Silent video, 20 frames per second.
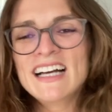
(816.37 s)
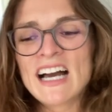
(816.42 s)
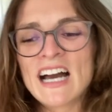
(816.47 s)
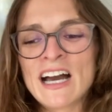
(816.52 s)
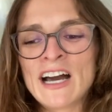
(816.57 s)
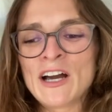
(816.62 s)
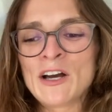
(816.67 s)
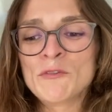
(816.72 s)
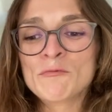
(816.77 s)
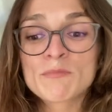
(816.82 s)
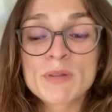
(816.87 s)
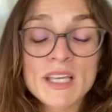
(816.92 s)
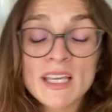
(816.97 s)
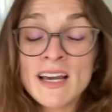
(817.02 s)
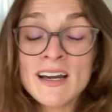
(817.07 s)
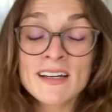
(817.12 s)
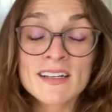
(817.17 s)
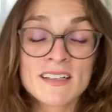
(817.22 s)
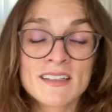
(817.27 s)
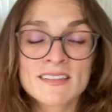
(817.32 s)
um, but
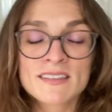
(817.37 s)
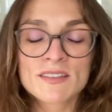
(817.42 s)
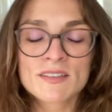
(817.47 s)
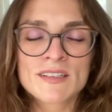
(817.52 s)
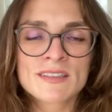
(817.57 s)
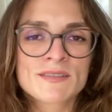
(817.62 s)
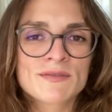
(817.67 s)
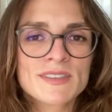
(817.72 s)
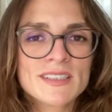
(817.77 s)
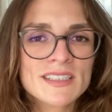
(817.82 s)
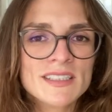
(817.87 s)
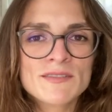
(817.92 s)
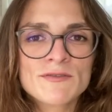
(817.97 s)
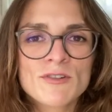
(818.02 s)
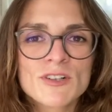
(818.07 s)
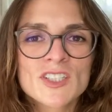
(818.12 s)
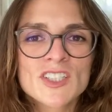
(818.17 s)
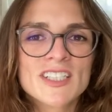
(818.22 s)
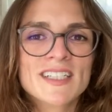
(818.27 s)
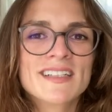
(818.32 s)
yeah, it's, it's really
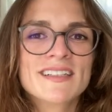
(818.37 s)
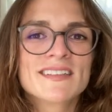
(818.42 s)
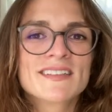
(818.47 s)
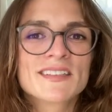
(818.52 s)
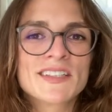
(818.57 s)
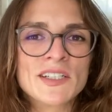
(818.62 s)
unfortunate.